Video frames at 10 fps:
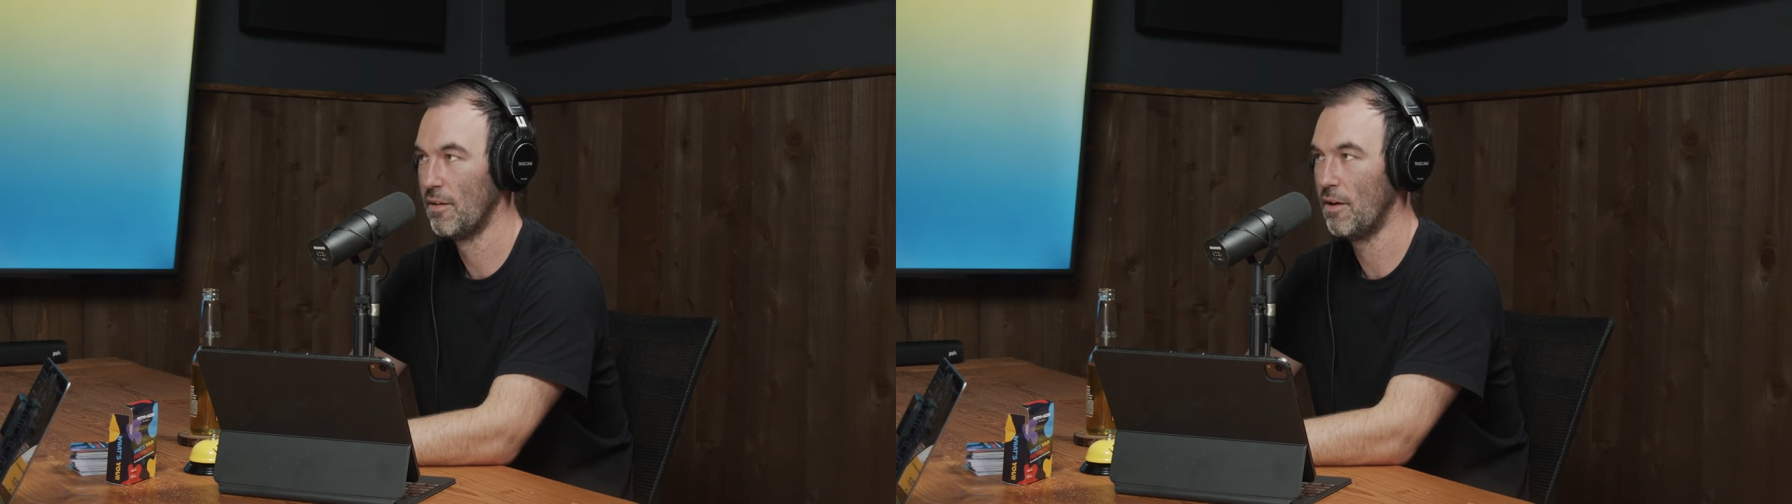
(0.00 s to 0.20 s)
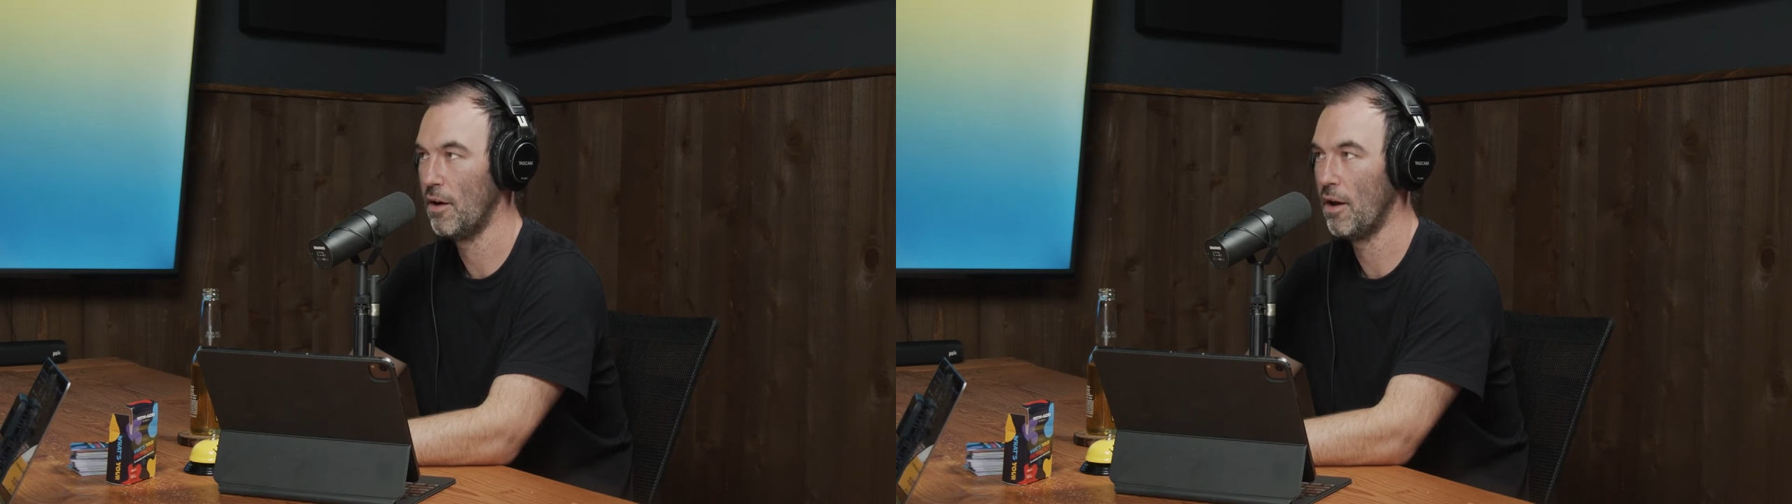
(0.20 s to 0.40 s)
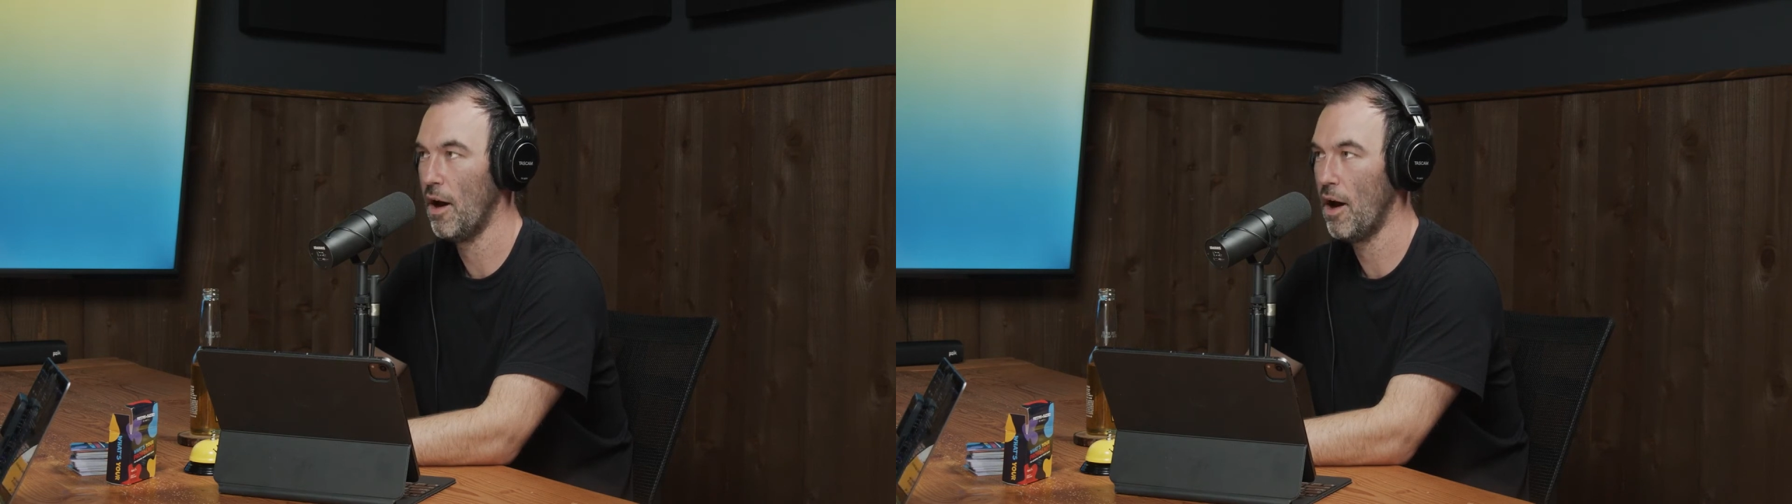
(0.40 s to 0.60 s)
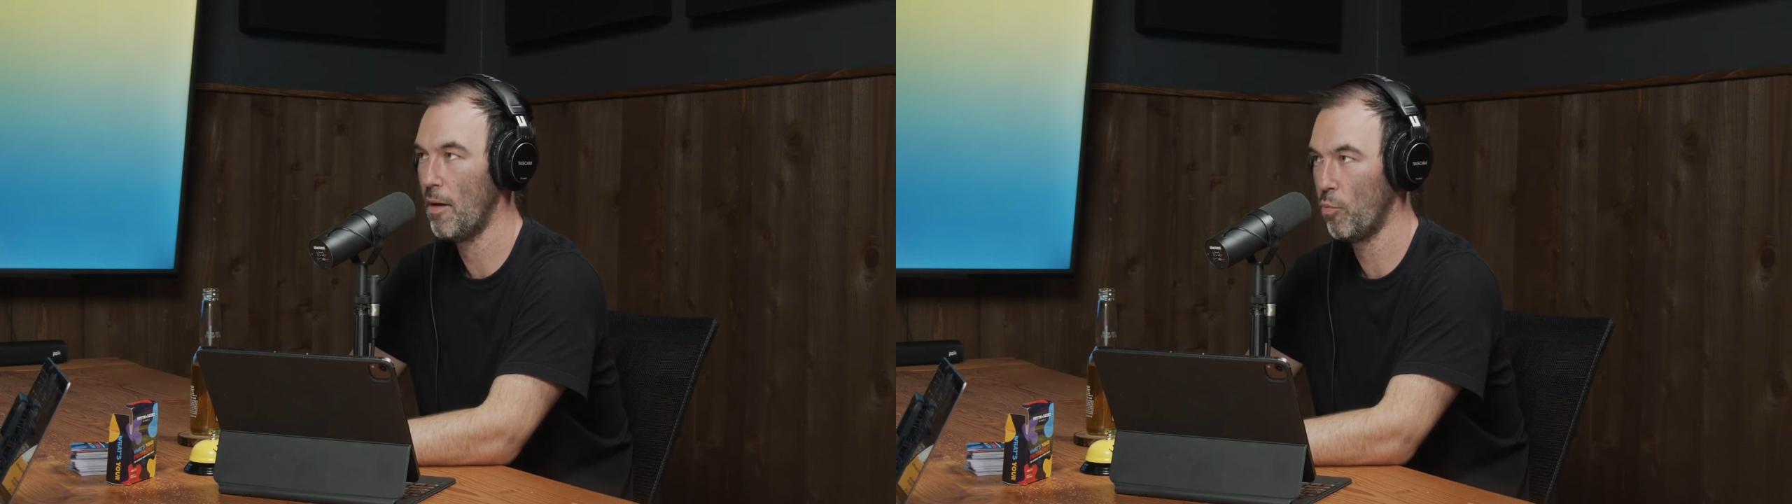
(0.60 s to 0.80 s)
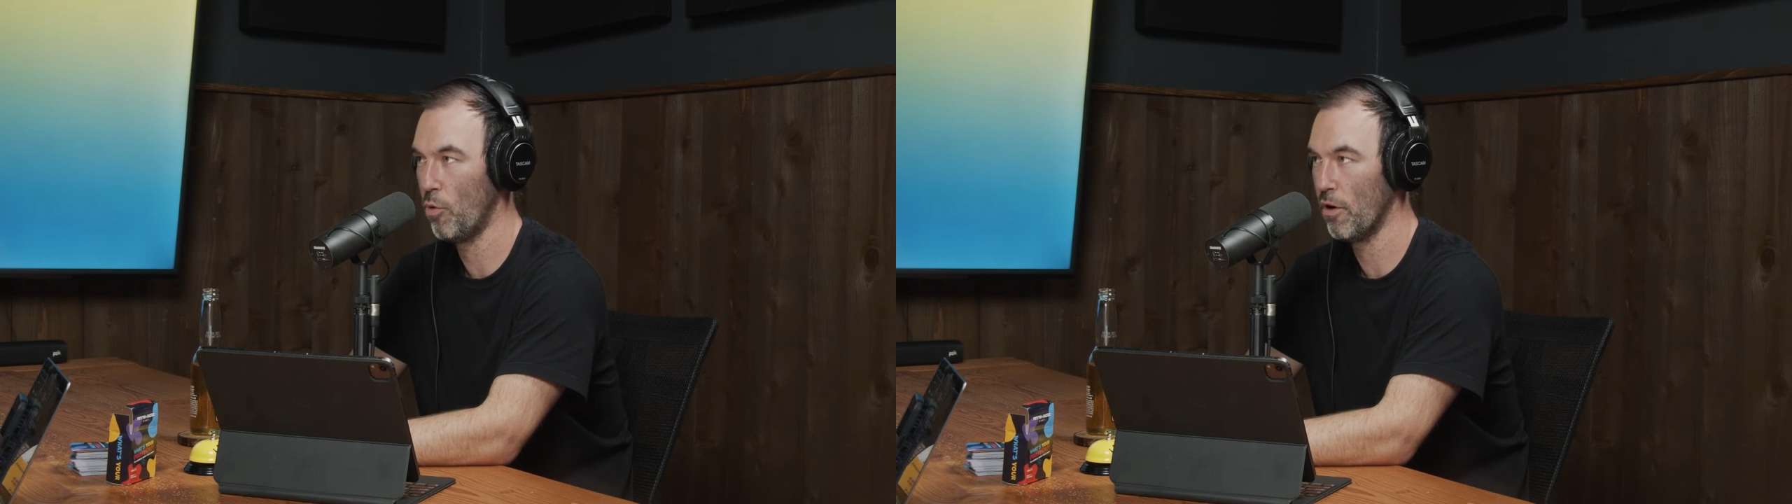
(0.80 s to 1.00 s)
on
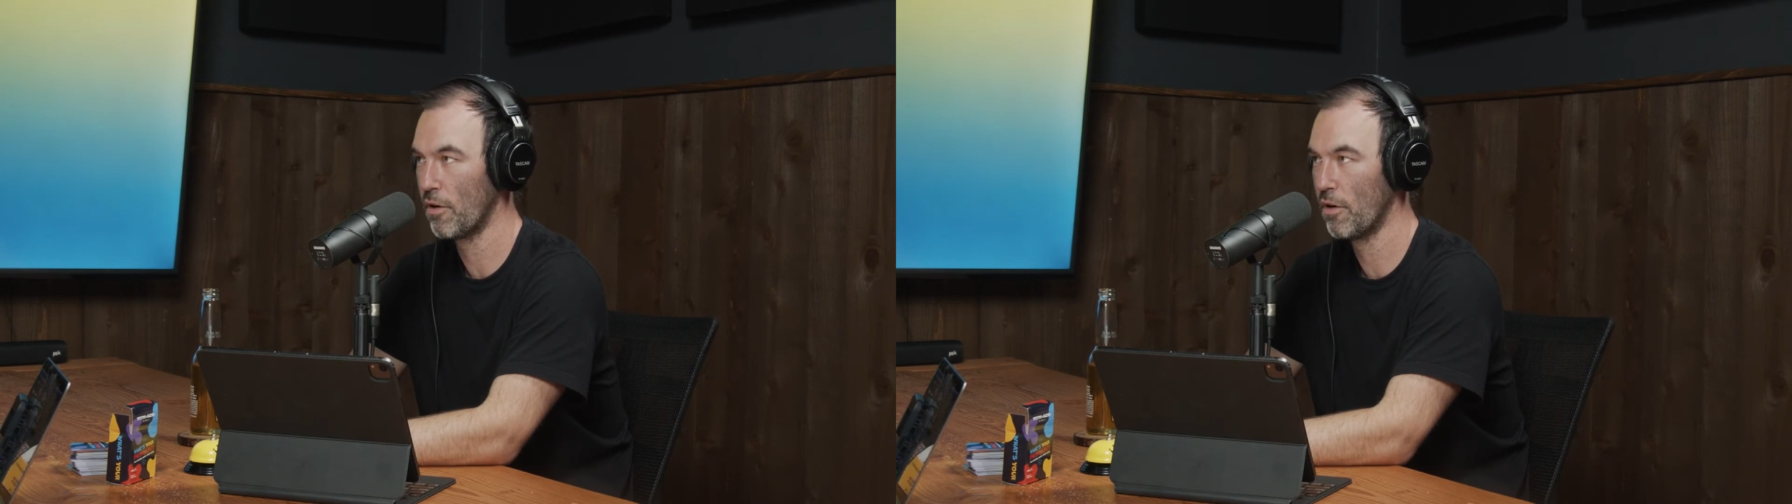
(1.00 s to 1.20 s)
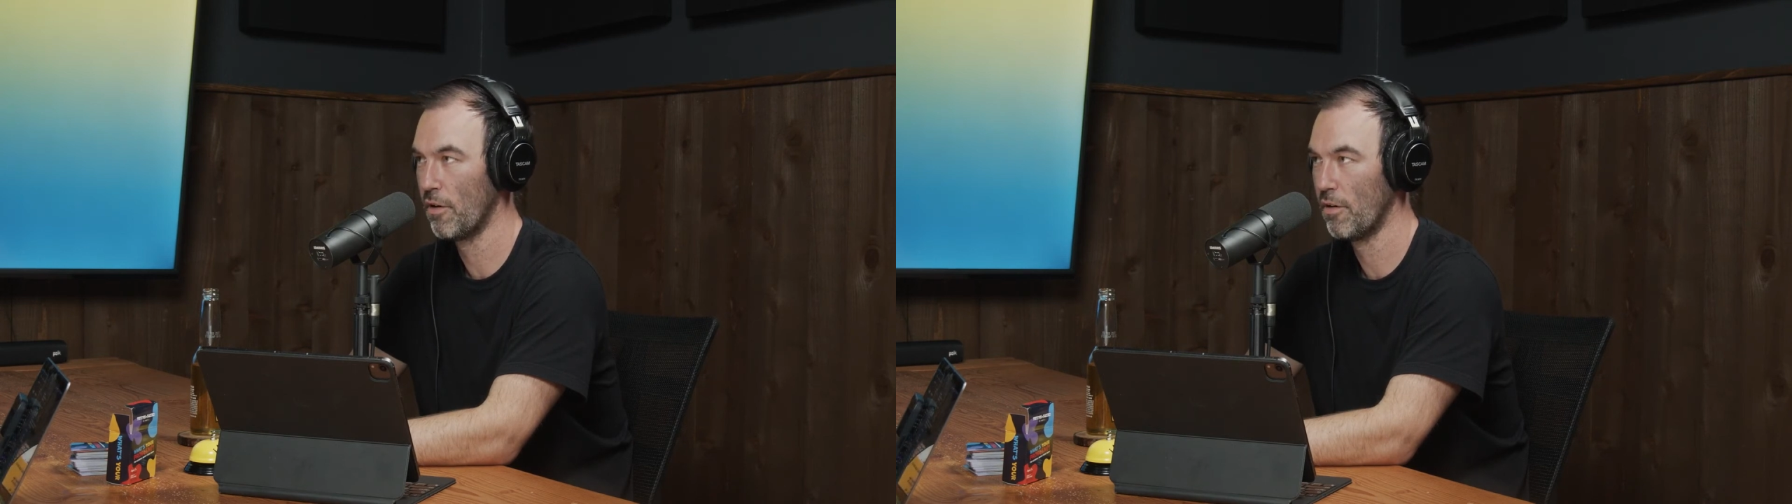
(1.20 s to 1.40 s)
Upwork,